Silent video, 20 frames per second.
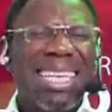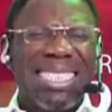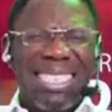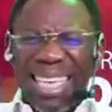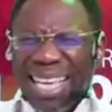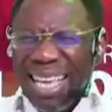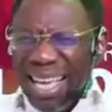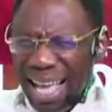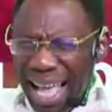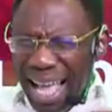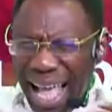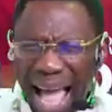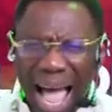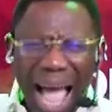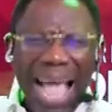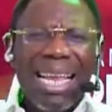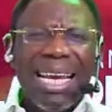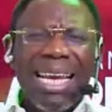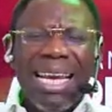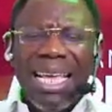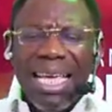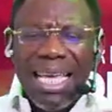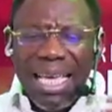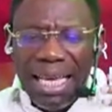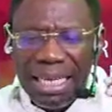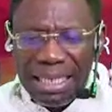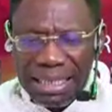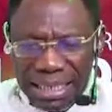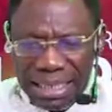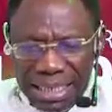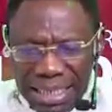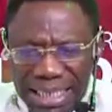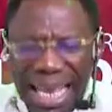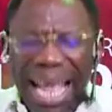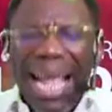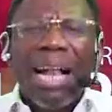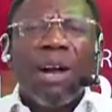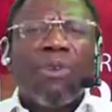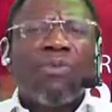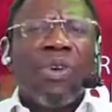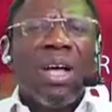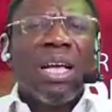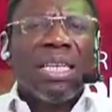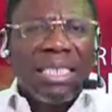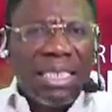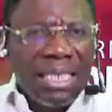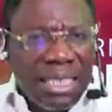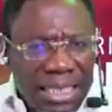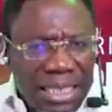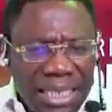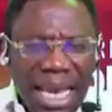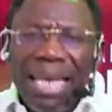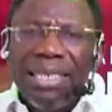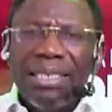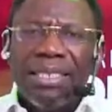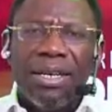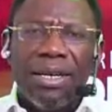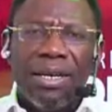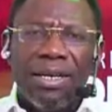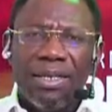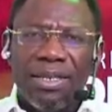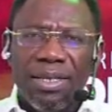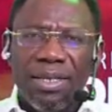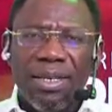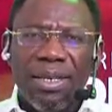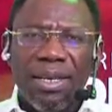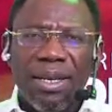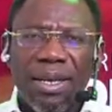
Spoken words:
is highly self-centered,